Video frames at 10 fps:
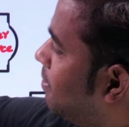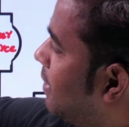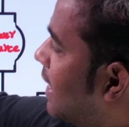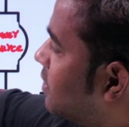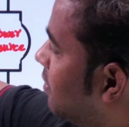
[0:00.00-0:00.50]

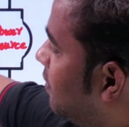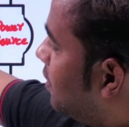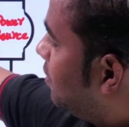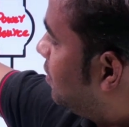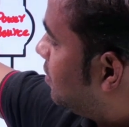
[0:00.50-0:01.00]
back, so if you
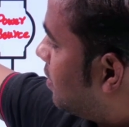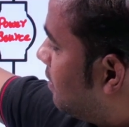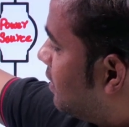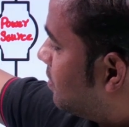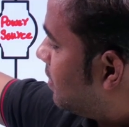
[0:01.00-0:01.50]
give this
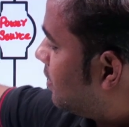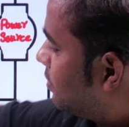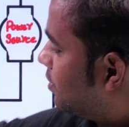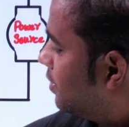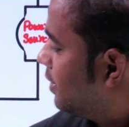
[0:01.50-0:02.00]
reverse one,
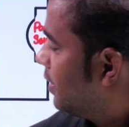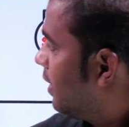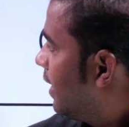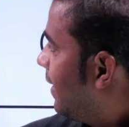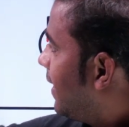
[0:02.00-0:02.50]
so
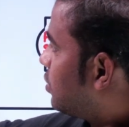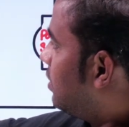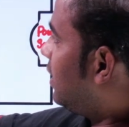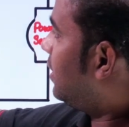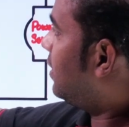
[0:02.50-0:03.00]

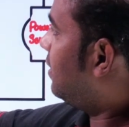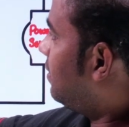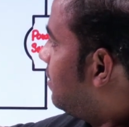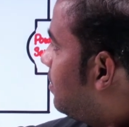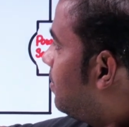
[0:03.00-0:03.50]
actually
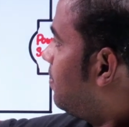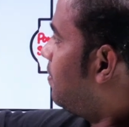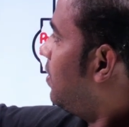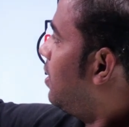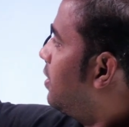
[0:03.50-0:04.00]

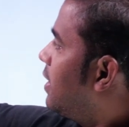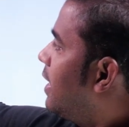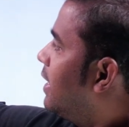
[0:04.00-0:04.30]
the